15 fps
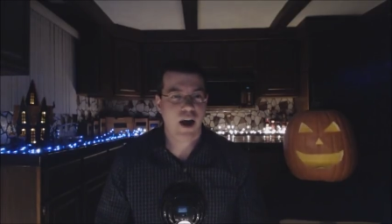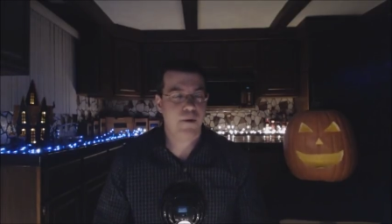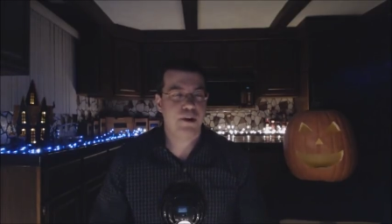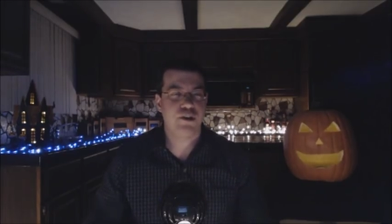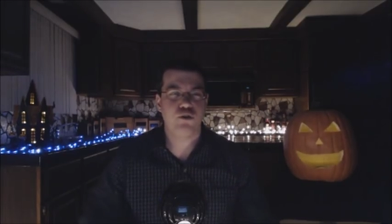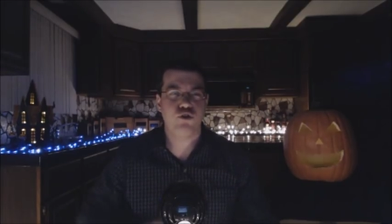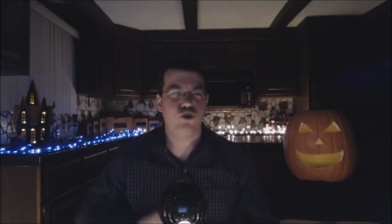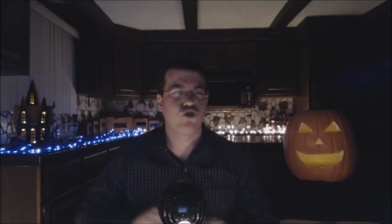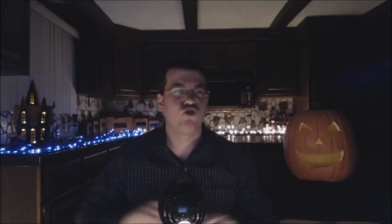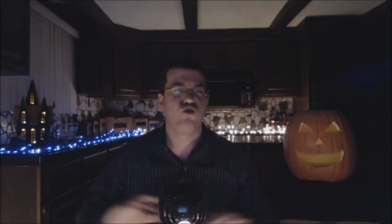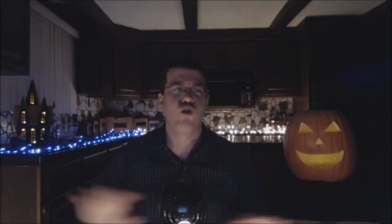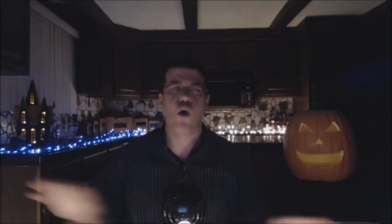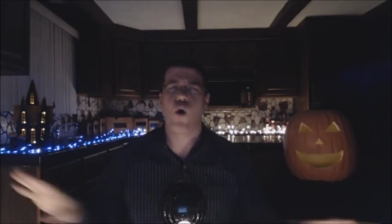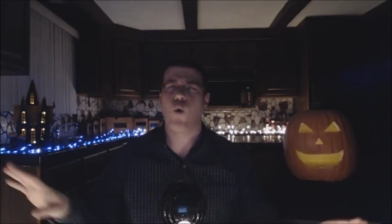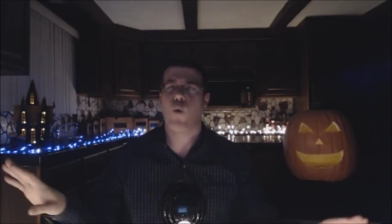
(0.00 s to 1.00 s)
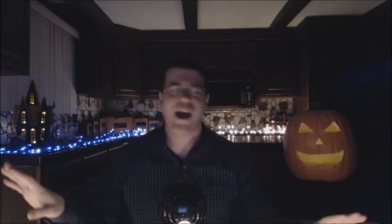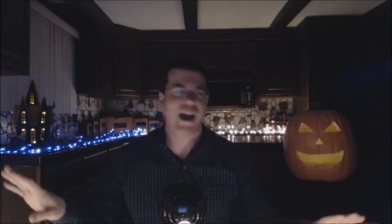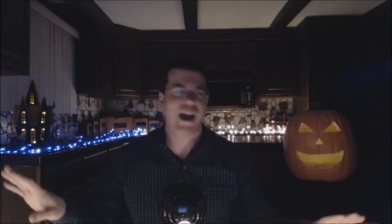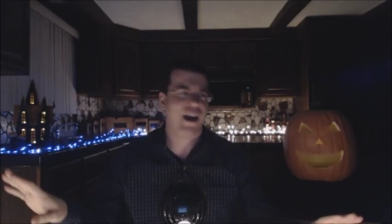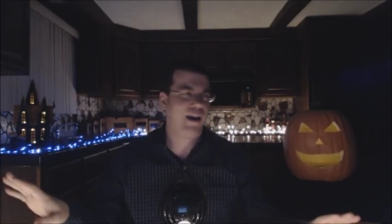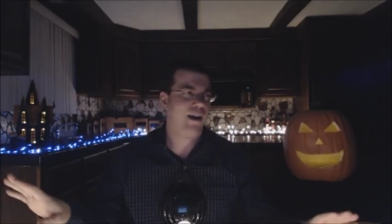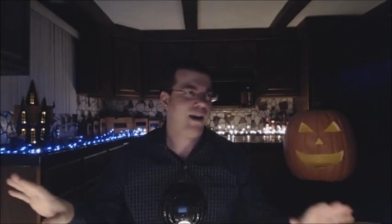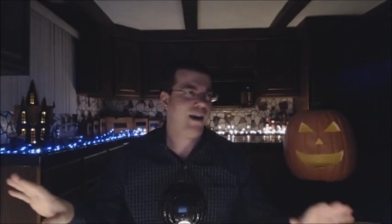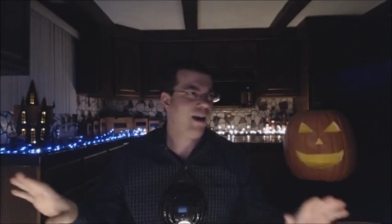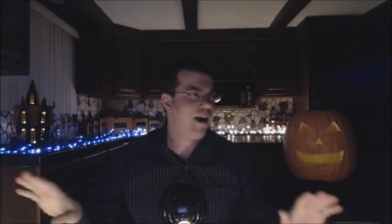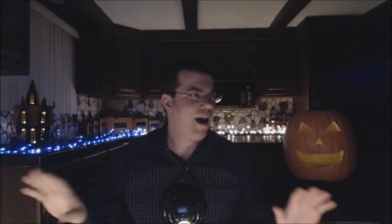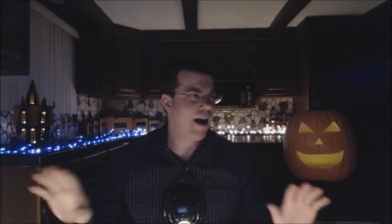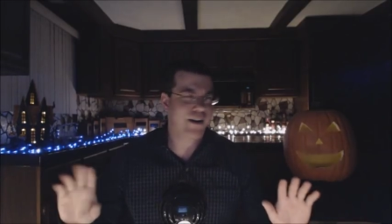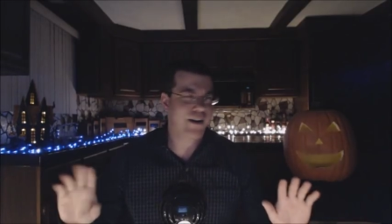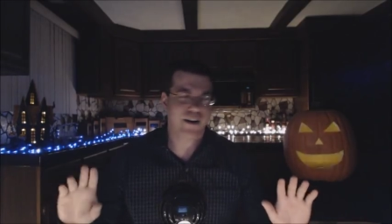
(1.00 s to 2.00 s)
I mean, there's no way
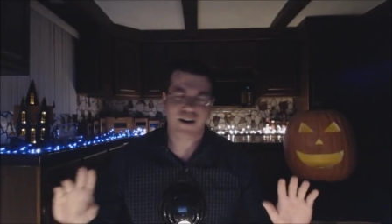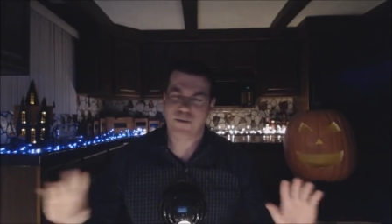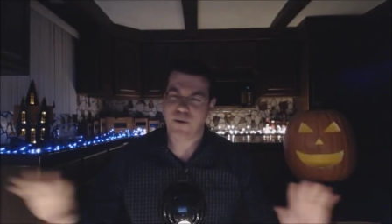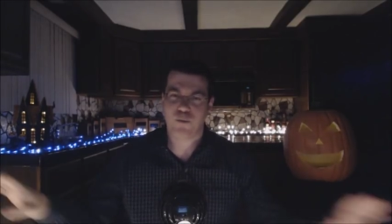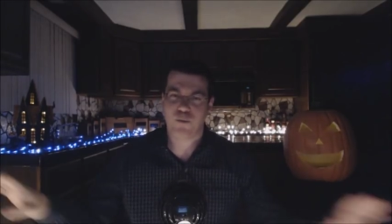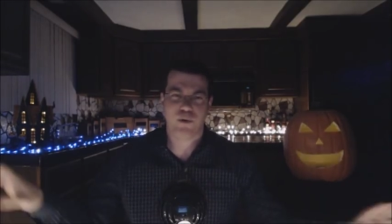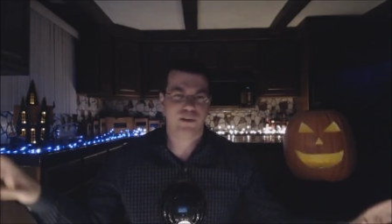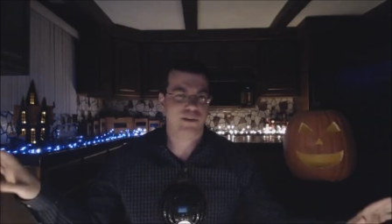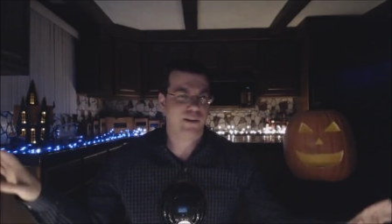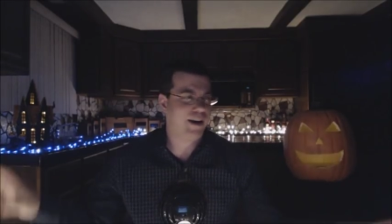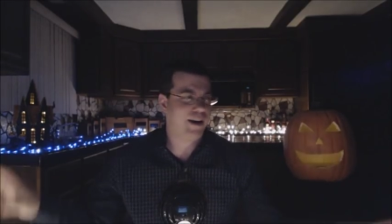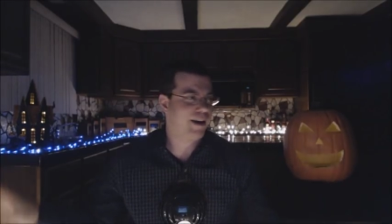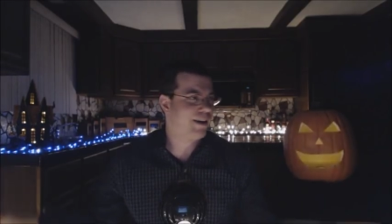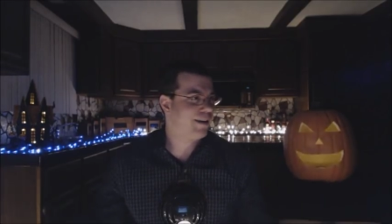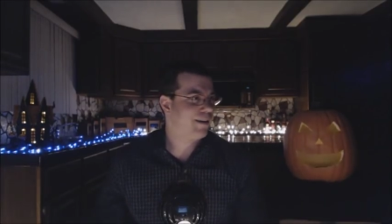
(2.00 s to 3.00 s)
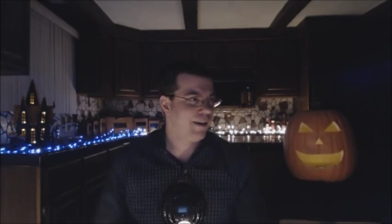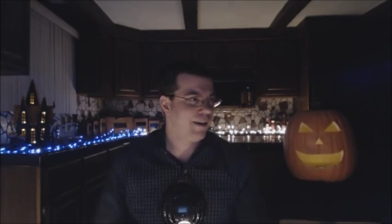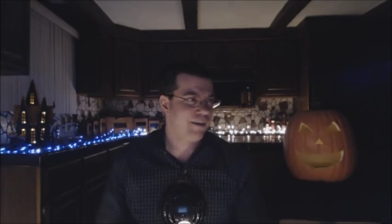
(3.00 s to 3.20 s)
I could come up with, like,